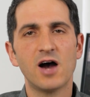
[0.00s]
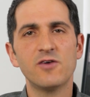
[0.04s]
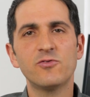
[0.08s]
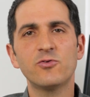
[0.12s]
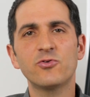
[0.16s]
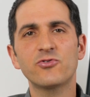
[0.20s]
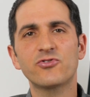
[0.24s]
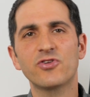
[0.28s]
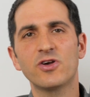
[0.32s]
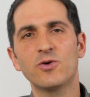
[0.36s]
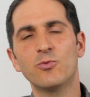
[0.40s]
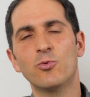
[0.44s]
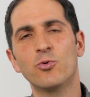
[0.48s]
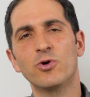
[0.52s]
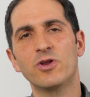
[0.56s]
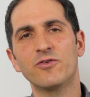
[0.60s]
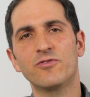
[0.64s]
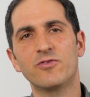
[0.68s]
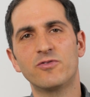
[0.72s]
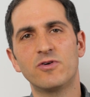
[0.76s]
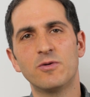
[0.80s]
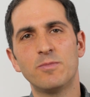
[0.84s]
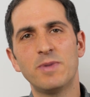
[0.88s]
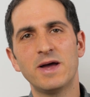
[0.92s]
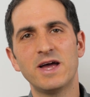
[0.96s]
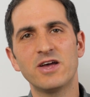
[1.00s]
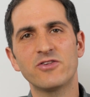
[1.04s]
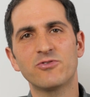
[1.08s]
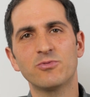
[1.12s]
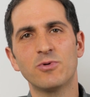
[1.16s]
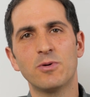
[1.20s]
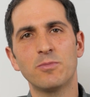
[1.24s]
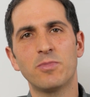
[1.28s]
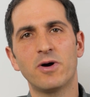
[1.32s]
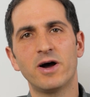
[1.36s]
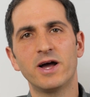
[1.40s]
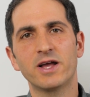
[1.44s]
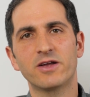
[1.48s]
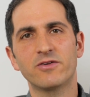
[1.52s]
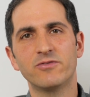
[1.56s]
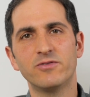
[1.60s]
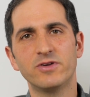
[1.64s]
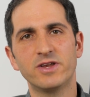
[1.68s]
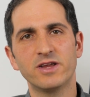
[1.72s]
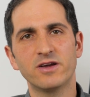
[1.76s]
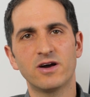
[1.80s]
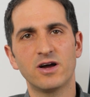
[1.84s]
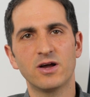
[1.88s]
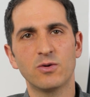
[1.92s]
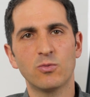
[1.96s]
I've also worn it for repairs on my bike
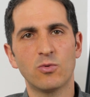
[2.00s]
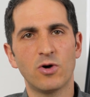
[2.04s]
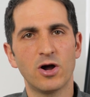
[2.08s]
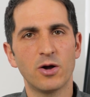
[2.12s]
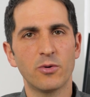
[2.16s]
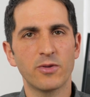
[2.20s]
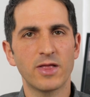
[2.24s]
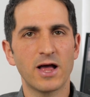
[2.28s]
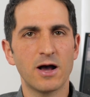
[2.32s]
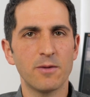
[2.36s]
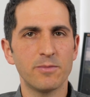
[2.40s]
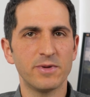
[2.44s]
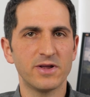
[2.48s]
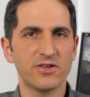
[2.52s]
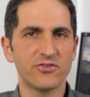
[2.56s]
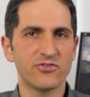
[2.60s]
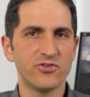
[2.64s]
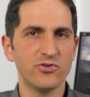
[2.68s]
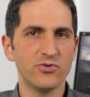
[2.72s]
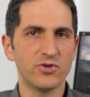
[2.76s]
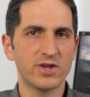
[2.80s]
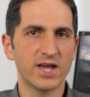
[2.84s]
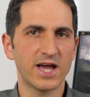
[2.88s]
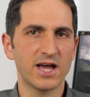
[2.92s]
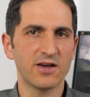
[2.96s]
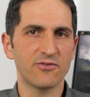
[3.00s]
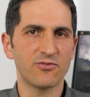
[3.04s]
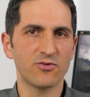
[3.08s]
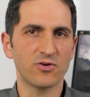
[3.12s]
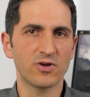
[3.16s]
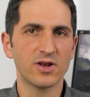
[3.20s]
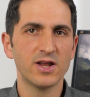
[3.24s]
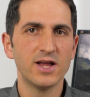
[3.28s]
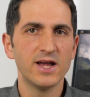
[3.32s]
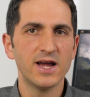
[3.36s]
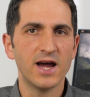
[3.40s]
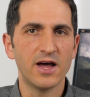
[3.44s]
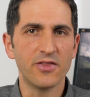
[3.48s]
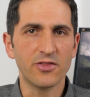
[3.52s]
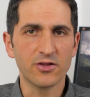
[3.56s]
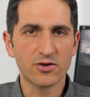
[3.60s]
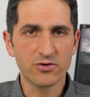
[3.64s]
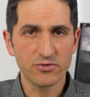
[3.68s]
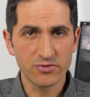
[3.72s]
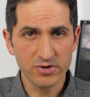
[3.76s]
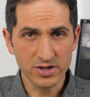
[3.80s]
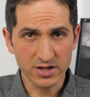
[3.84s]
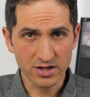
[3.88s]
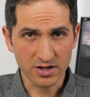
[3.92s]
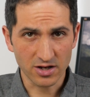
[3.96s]
and DIY without being too careful, and the
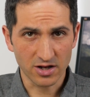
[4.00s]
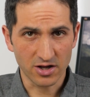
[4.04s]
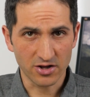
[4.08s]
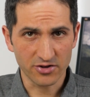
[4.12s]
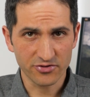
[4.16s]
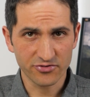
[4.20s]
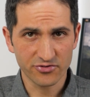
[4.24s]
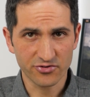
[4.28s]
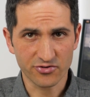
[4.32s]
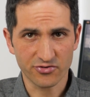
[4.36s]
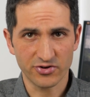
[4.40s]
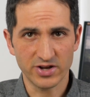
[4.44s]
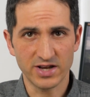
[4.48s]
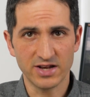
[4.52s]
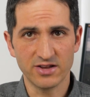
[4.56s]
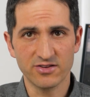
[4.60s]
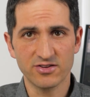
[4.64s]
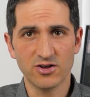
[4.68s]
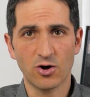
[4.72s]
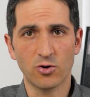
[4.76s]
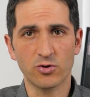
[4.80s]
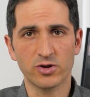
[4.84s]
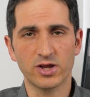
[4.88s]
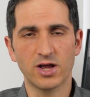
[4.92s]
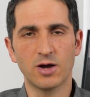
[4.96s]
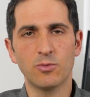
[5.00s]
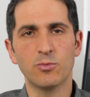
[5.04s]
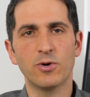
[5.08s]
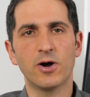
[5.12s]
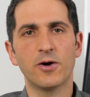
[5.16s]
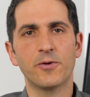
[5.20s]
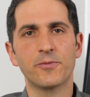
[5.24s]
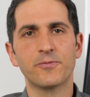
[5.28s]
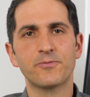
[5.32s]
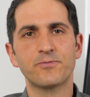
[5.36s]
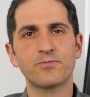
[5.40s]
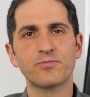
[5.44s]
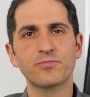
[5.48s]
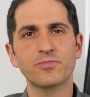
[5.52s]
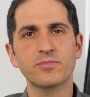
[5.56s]
Gorilla Glass screen is holding up well.